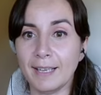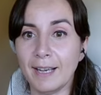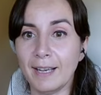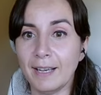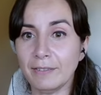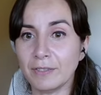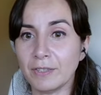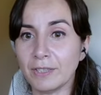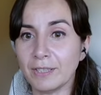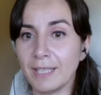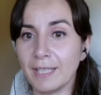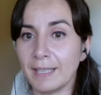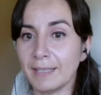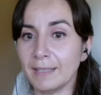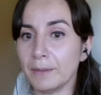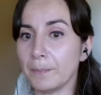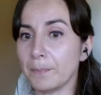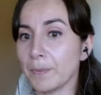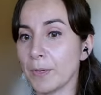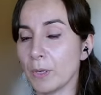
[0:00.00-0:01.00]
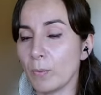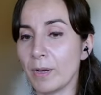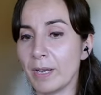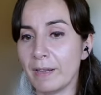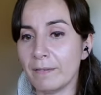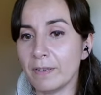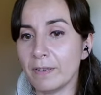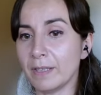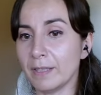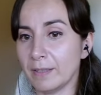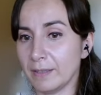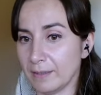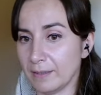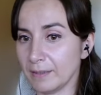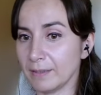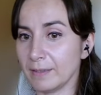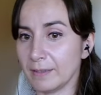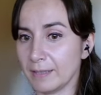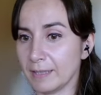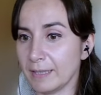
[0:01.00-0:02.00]
And after that, whenever
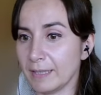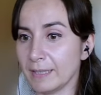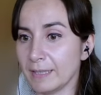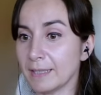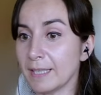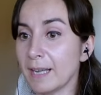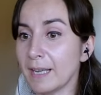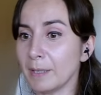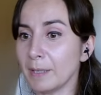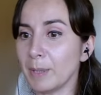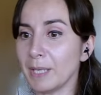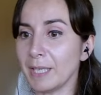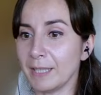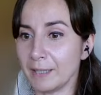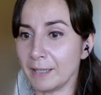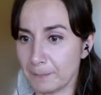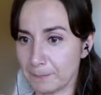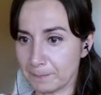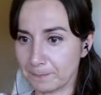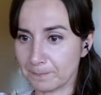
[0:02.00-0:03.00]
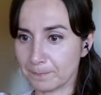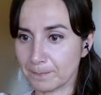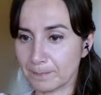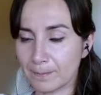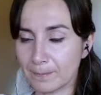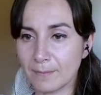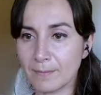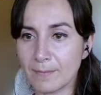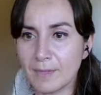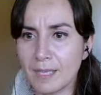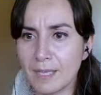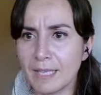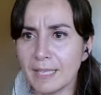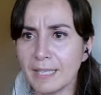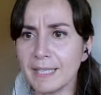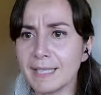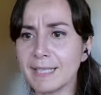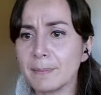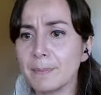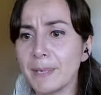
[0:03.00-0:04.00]
the timing
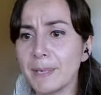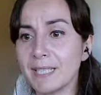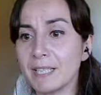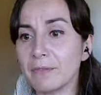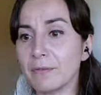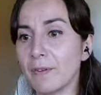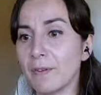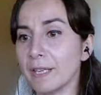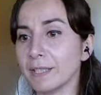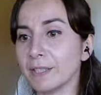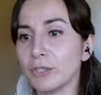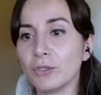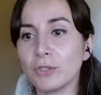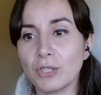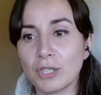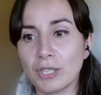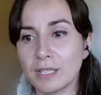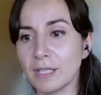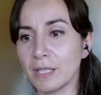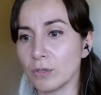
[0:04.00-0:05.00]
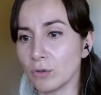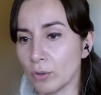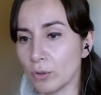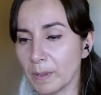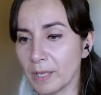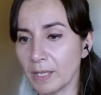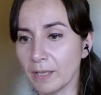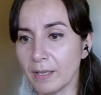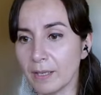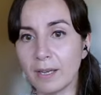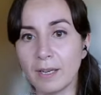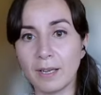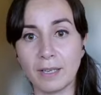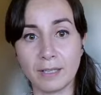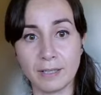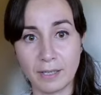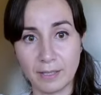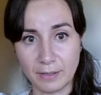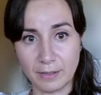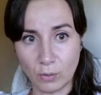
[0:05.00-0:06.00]
is specified, you just need to be
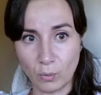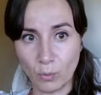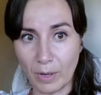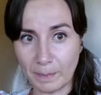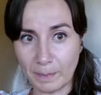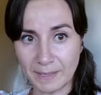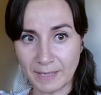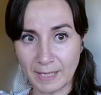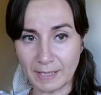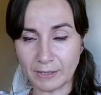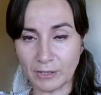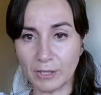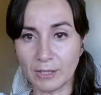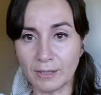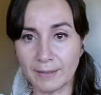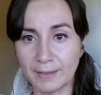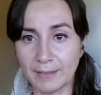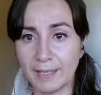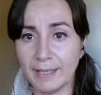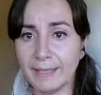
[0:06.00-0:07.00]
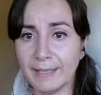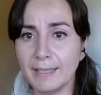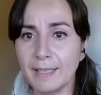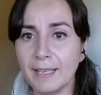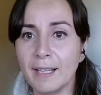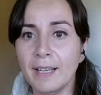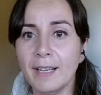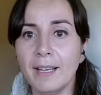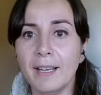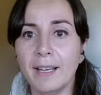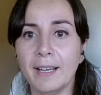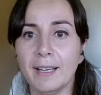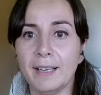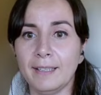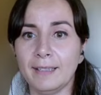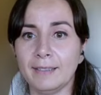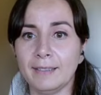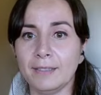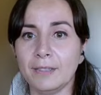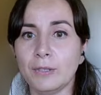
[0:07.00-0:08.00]
on the website online
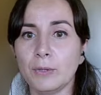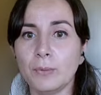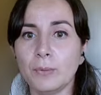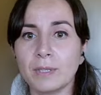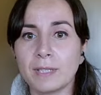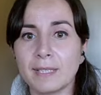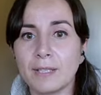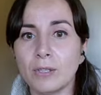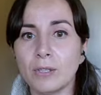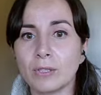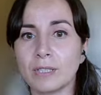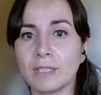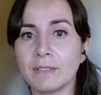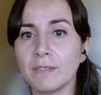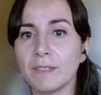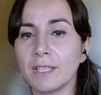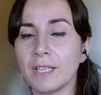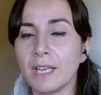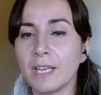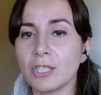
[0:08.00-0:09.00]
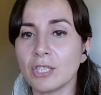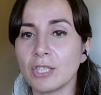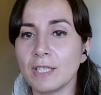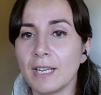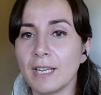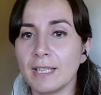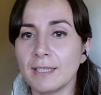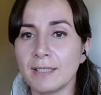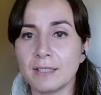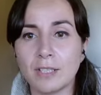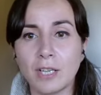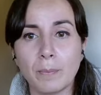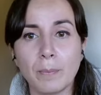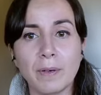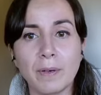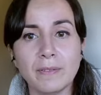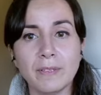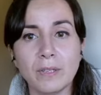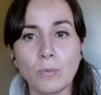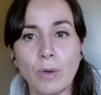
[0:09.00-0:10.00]
and you will see notification at the
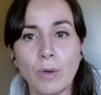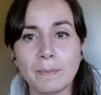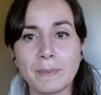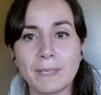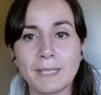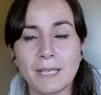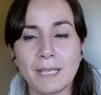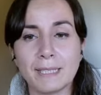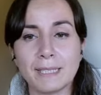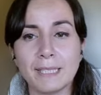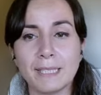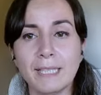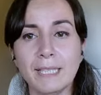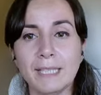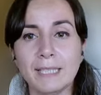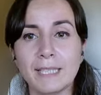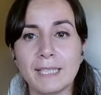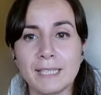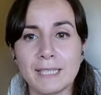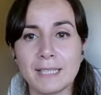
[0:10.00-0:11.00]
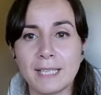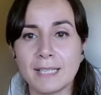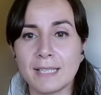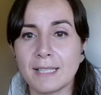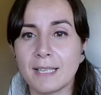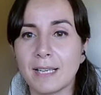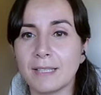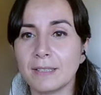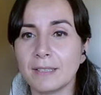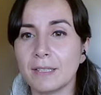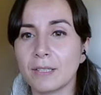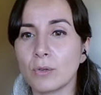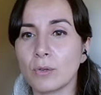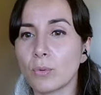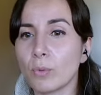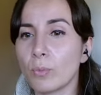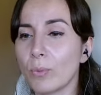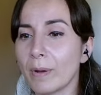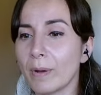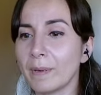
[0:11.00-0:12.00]
top of the website that says that the
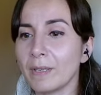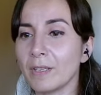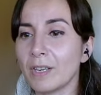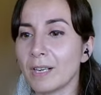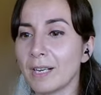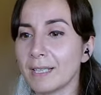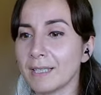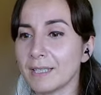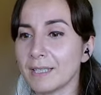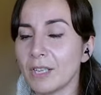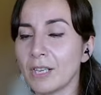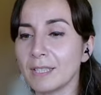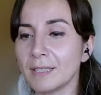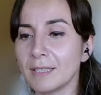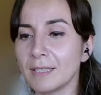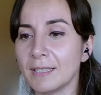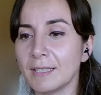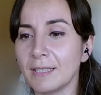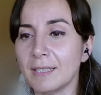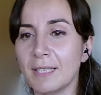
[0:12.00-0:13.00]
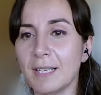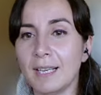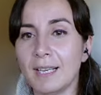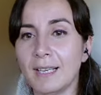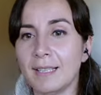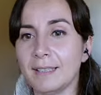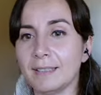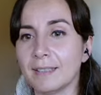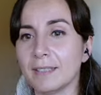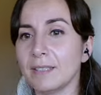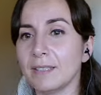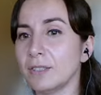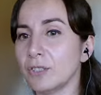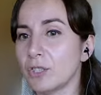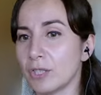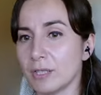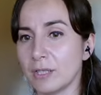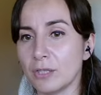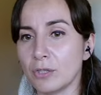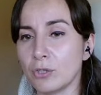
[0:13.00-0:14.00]
group webinar has started and
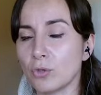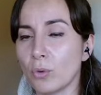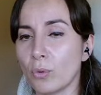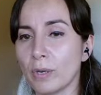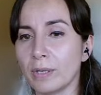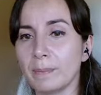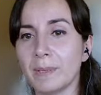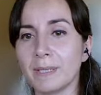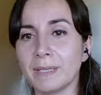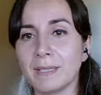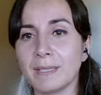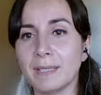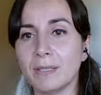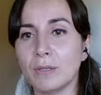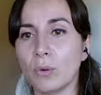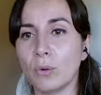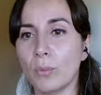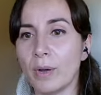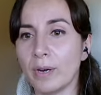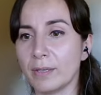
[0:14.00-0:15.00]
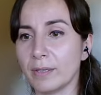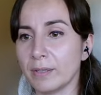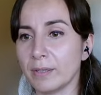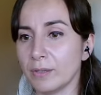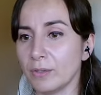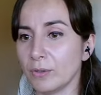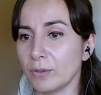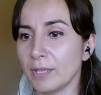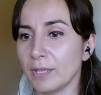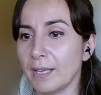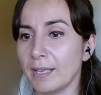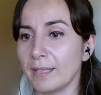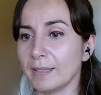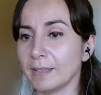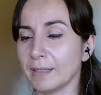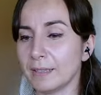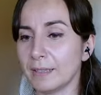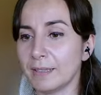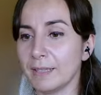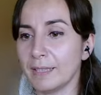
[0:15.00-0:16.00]
just a join button where you
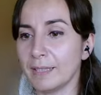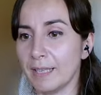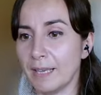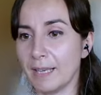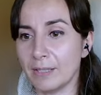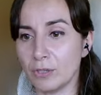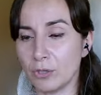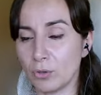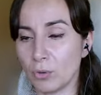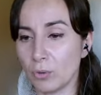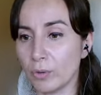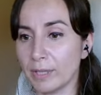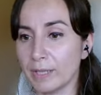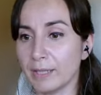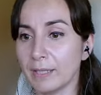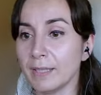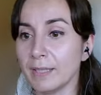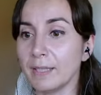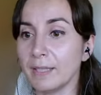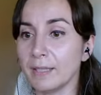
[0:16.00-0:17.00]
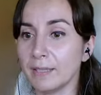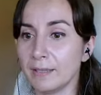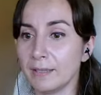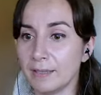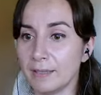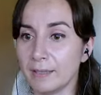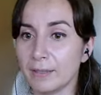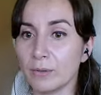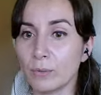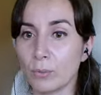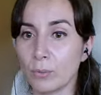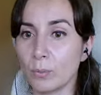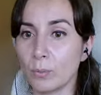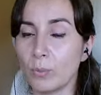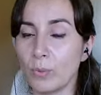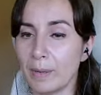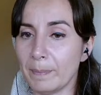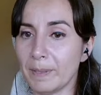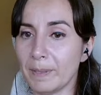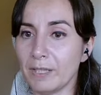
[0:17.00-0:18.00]
can click and join the
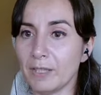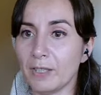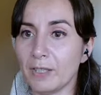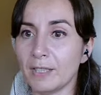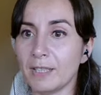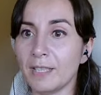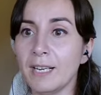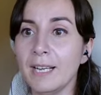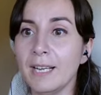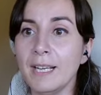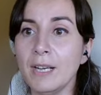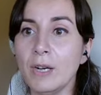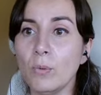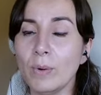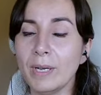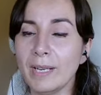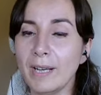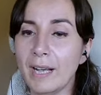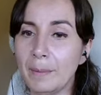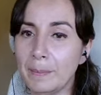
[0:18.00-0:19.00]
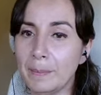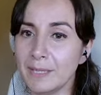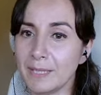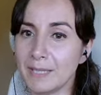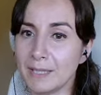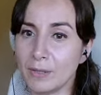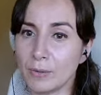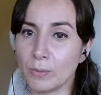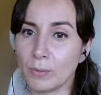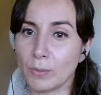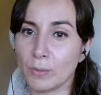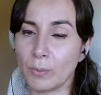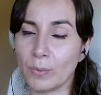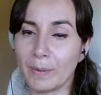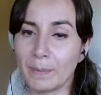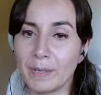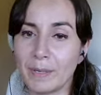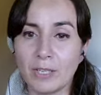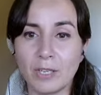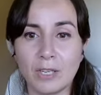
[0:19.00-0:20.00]
group webinar. What happens in a group
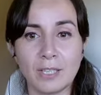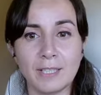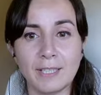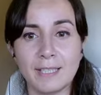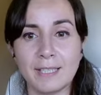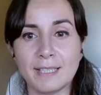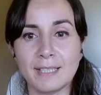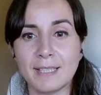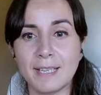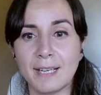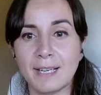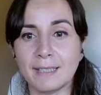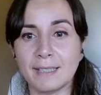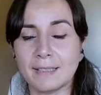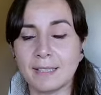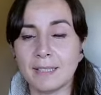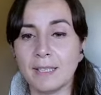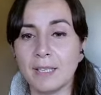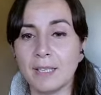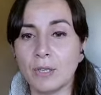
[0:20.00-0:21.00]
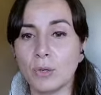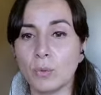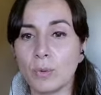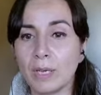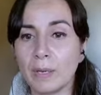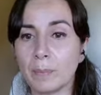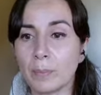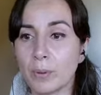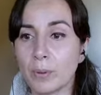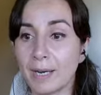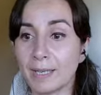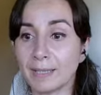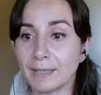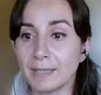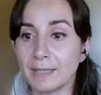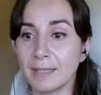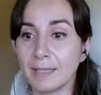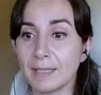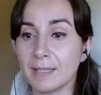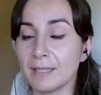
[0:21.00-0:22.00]
webinar is that we
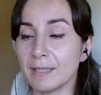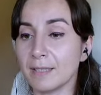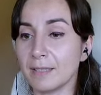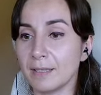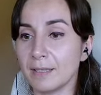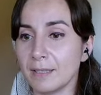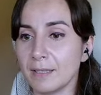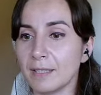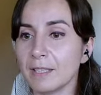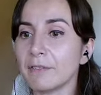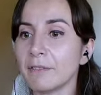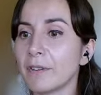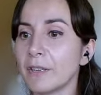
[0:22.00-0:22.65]
practice a